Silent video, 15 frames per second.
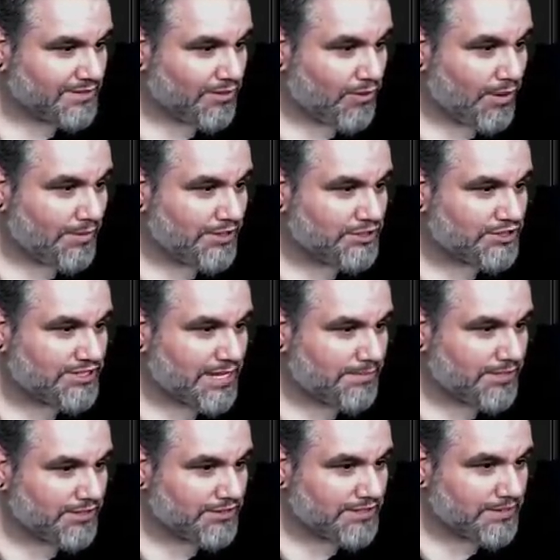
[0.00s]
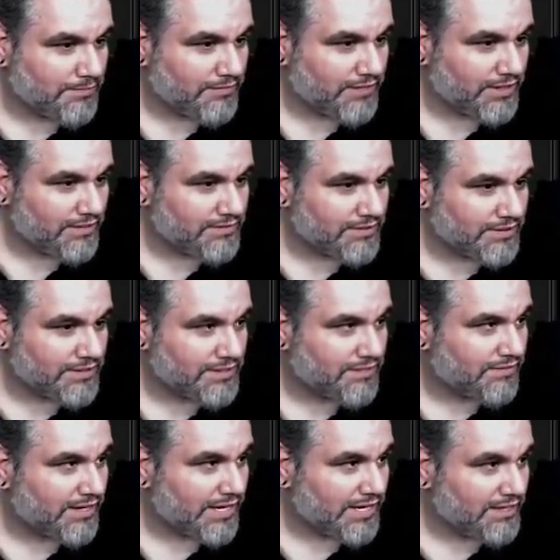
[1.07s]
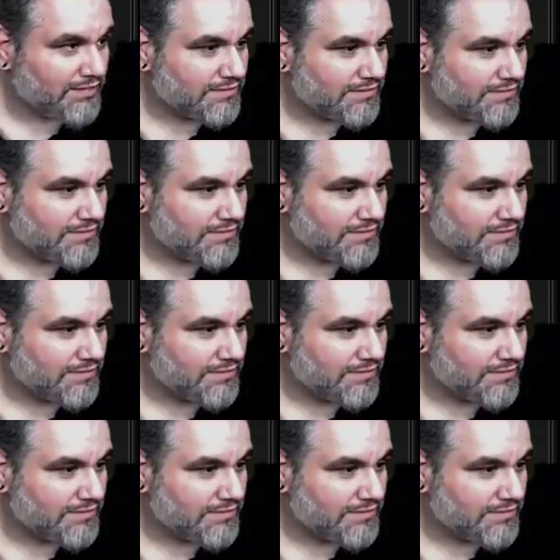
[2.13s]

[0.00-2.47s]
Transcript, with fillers: Oh, well, we can just tap down your team. Five, six, seven, eight.